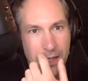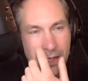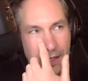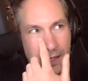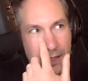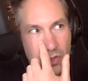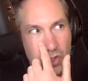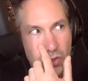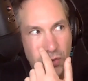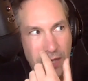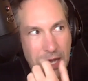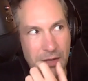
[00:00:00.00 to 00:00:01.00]
In
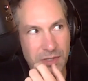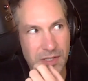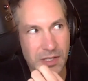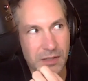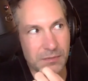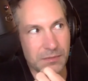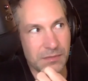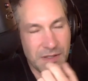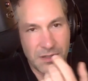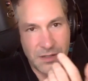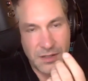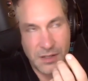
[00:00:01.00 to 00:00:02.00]

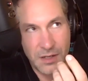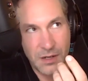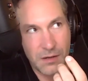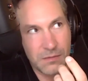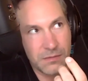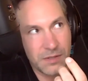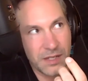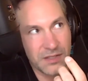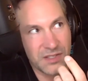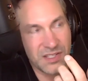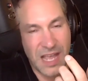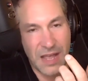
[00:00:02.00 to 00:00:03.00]

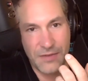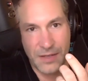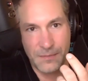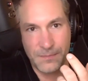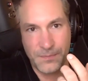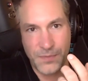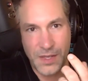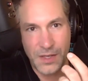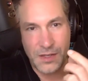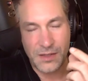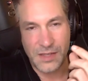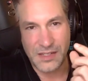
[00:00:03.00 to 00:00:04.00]
2007,
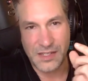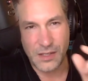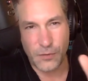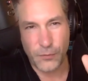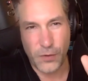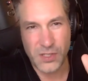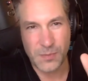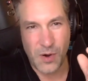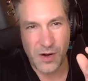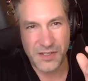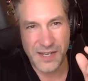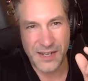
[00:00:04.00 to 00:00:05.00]
they did their first
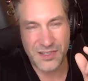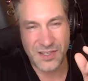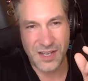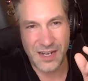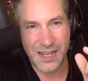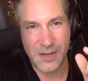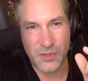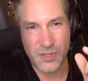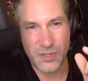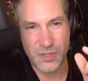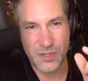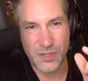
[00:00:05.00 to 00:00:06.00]
MarTech study, and it was
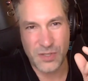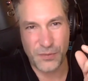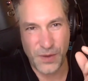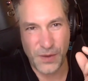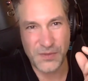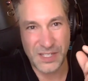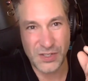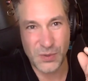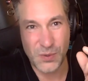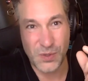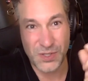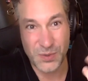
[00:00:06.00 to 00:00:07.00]
150
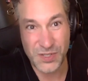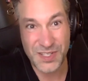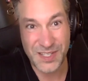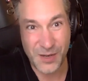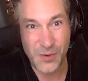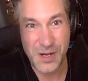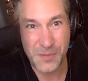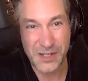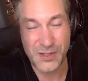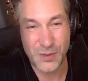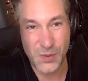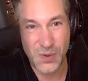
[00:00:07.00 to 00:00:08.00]
tools, which is like quite a bit
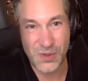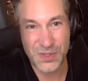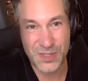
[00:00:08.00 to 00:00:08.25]
of tools.